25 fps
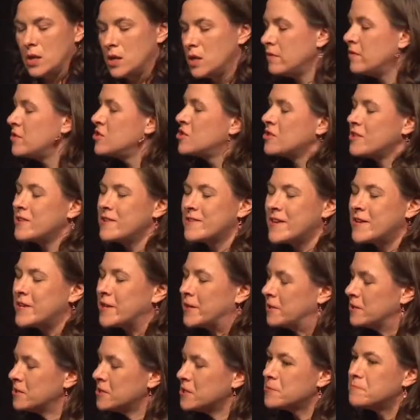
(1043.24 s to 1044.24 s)
Individually, they
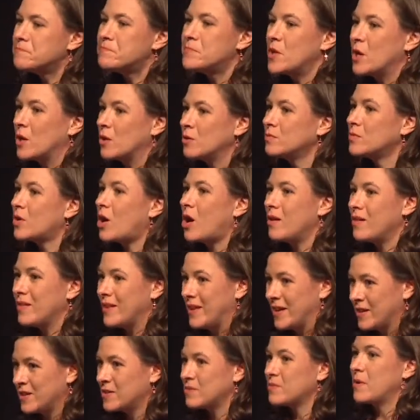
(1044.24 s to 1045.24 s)
don't, no.
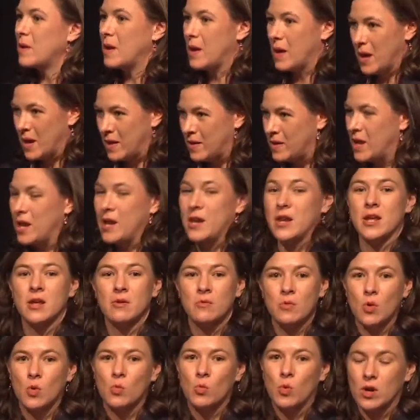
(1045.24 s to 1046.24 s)
Like in any
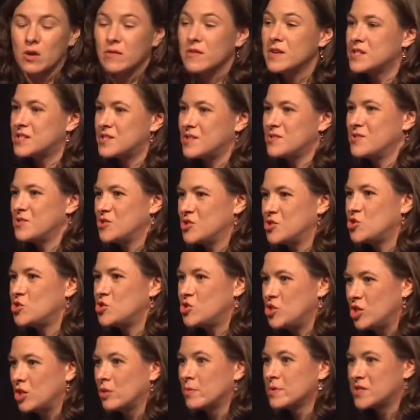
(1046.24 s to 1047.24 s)
one of these
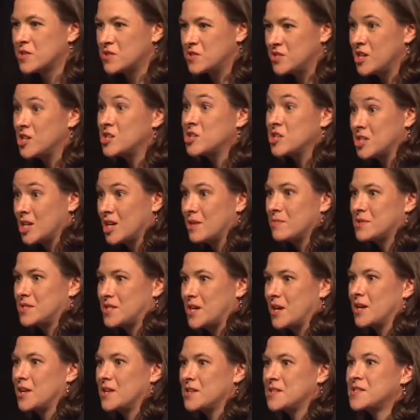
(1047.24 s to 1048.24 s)
genome association type
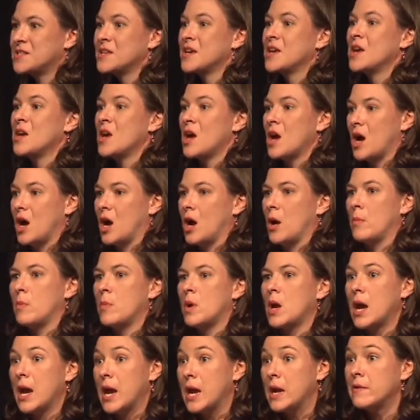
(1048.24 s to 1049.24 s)
studies,
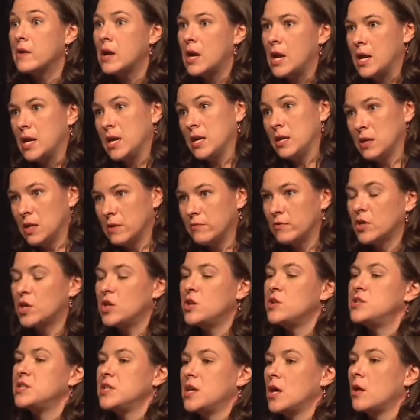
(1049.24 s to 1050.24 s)
a given
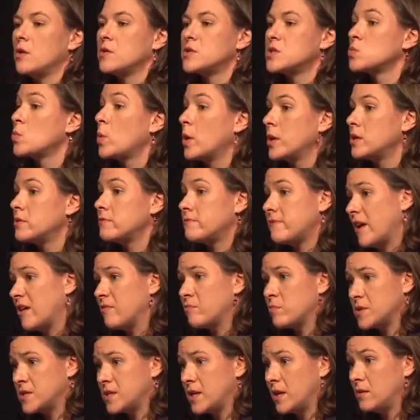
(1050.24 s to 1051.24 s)
QTL is 1 to
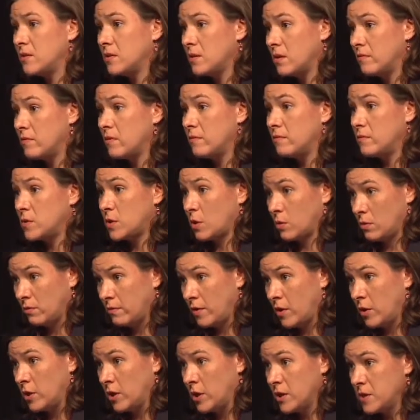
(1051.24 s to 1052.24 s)
5% of the total
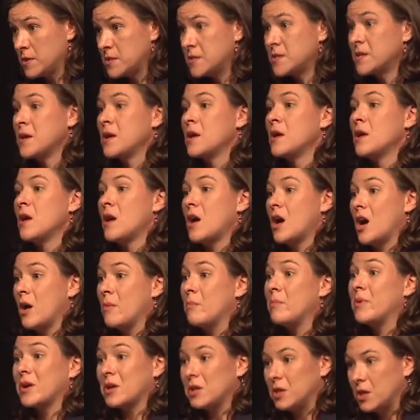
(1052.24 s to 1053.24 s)
variance,
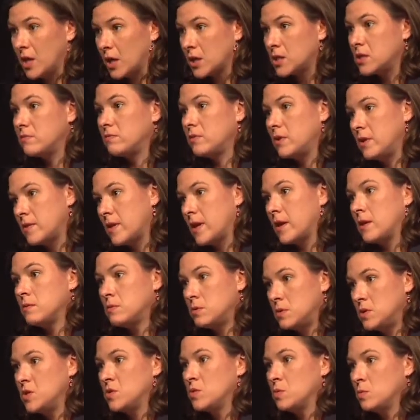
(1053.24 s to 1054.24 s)
but collectively they
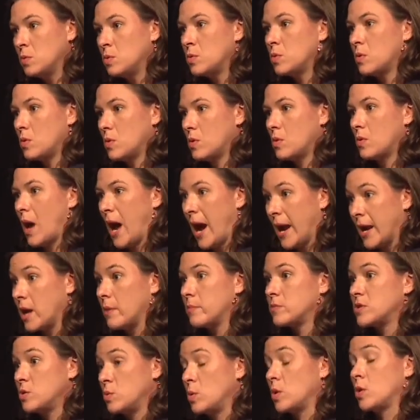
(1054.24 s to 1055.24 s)
do add
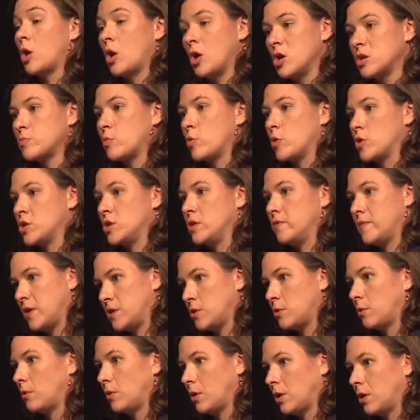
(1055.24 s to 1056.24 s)
up to a large portion of that
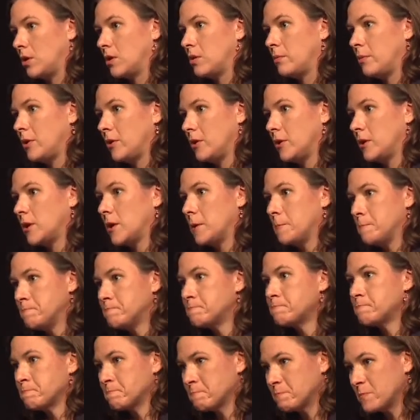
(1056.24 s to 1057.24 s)
total heritability.
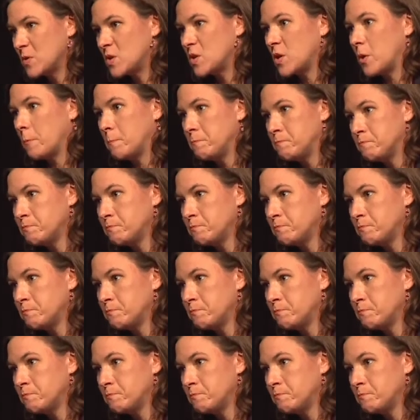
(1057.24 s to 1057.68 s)
So.